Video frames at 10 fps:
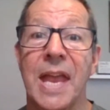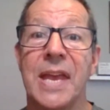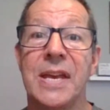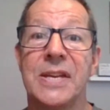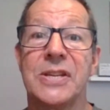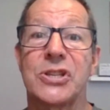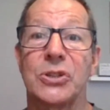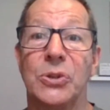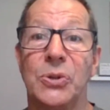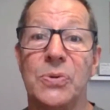Is
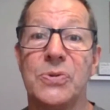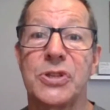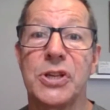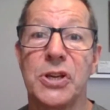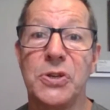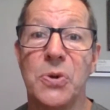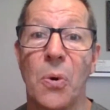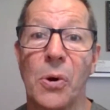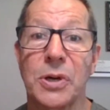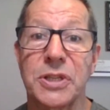losing
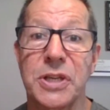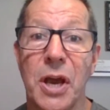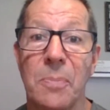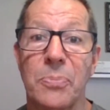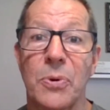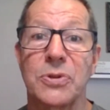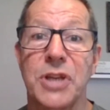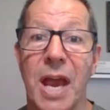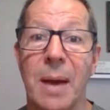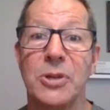your temper
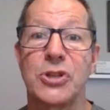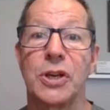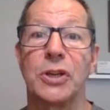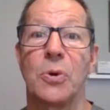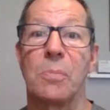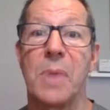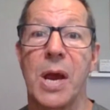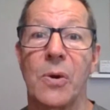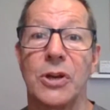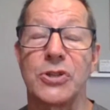damaging your
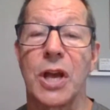marriage?